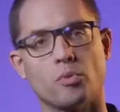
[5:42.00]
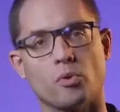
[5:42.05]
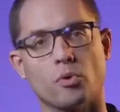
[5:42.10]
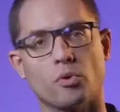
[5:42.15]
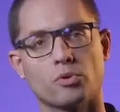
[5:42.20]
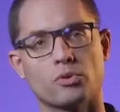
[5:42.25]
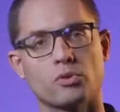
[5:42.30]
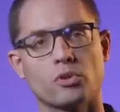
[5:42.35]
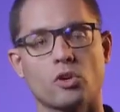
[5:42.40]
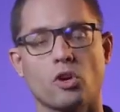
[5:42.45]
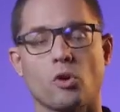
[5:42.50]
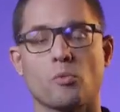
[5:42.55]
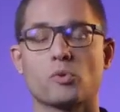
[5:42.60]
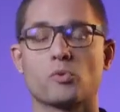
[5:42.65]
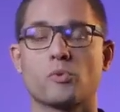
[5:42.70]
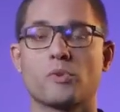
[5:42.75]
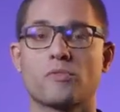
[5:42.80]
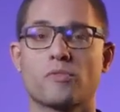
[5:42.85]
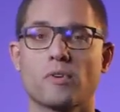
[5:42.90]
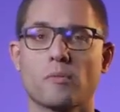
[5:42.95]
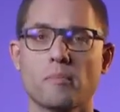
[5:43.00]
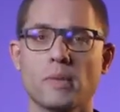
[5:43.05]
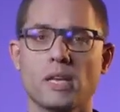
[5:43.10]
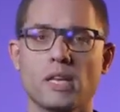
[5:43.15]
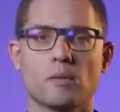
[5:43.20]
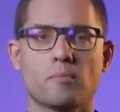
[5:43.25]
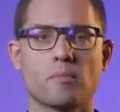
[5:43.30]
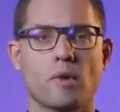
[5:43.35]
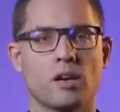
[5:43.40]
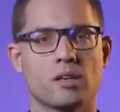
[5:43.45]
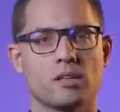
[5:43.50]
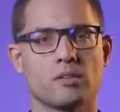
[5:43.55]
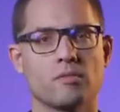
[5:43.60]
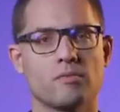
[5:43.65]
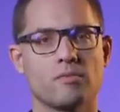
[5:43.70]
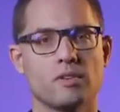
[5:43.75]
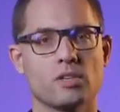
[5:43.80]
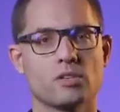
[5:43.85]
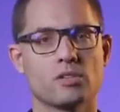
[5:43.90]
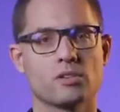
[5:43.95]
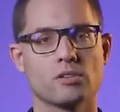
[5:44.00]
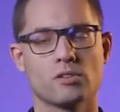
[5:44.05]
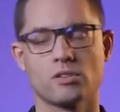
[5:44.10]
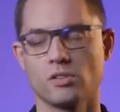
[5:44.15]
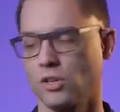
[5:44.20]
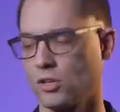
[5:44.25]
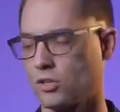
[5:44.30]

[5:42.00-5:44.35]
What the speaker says: Bolt comes with familiar Martin features